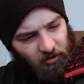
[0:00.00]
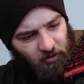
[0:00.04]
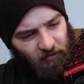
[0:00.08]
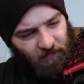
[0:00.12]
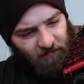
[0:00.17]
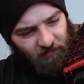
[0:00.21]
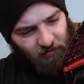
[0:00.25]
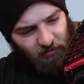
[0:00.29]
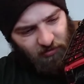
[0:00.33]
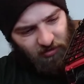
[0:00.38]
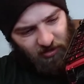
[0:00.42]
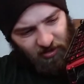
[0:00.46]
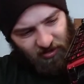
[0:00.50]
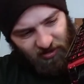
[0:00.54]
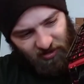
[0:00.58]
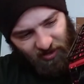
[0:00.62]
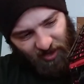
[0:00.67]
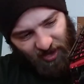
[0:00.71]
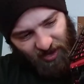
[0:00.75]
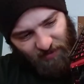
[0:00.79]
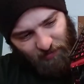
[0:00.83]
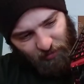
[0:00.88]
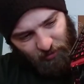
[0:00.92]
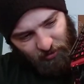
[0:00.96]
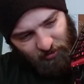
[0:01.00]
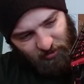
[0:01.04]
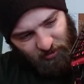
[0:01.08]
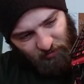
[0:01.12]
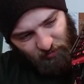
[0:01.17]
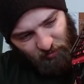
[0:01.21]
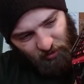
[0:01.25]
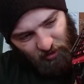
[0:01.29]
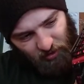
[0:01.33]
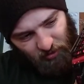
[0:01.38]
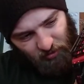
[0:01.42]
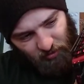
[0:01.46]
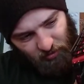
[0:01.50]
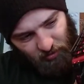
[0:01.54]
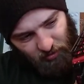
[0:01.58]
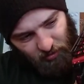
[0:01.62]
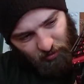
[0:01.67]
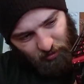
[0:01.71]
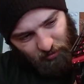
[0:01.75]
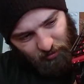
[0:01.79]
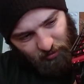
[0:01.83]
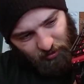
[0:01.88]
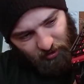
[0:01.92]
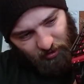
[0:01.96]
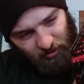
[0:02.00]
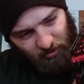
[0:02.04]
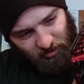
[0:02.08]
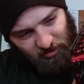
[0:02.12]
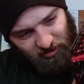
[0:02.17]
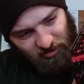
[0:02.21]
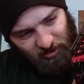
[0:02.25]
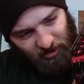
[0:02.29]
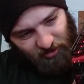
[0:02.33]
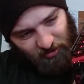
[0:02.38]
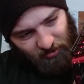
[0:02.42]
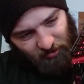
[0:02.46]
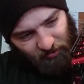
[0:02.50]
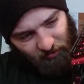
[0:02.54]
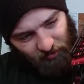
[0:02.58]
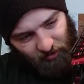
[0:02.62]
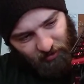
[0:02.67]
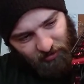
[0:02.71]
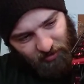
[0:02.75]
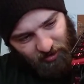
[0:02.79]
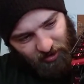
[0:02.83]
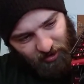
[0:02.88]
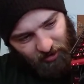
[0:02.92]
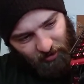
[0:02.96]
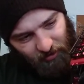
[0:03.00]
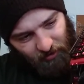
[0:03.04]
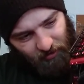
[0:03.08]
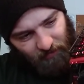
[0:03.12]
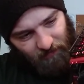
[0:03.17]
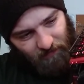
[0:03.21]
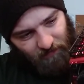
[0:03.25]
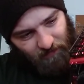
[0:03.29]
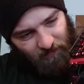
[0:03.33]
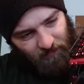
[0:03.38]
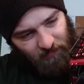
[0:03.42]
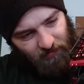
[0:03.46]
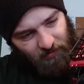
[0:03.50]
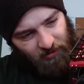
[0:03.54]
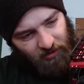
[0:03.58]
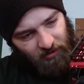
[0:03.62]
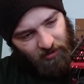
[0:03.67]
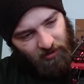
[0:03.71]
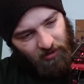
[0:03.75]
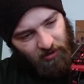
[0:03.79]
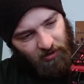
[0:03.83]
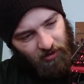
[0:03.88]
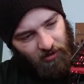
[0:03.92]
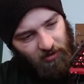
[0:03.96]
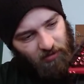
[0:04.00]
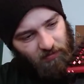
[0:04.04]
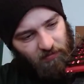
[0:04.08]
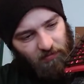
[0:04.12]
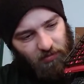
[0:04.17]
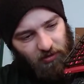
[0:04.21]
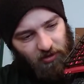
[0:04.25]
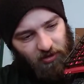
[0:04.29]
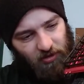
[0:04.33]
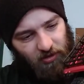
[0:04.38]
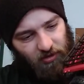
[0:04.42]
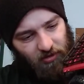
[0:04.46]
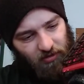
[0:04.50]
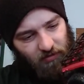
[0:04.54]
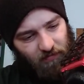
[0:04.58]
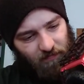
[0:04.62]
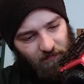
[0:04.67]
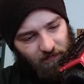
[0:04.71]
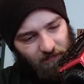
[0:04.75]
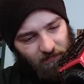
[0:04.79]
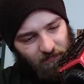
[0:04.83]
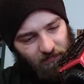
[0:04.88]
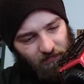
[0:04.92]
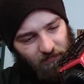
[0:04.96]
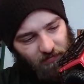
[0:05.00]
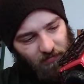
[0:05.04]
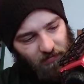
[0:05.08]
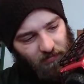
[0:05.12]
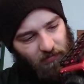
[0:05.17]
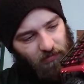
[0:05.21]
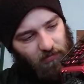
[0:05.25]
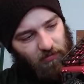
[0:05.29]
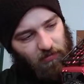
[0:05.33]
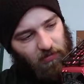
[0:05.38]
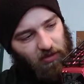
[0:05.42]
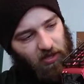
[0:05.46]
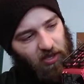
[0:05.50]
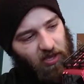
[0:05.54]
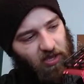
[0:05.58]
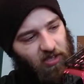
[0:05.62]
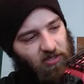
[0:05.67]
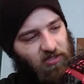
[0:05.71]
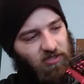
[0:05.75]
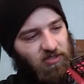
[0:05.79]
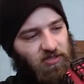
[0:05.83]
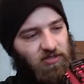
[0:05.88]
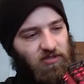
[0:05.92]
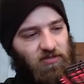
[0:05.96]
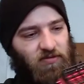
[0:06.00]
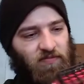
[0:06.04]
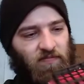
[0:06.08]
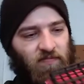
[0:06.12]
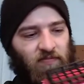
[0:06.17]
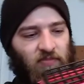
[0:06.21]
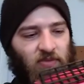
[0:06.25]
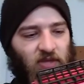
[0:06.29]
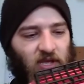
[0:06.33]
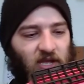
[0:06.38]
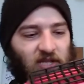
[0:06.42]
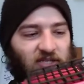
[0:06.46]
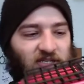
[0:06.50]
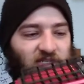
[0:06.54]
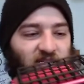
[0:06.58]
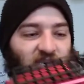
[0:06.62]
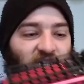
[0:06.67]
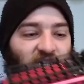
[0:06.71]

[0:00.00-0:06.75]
I don't know if there's like tape or something along the inside of the trunk here, but uh, yeah, it's it's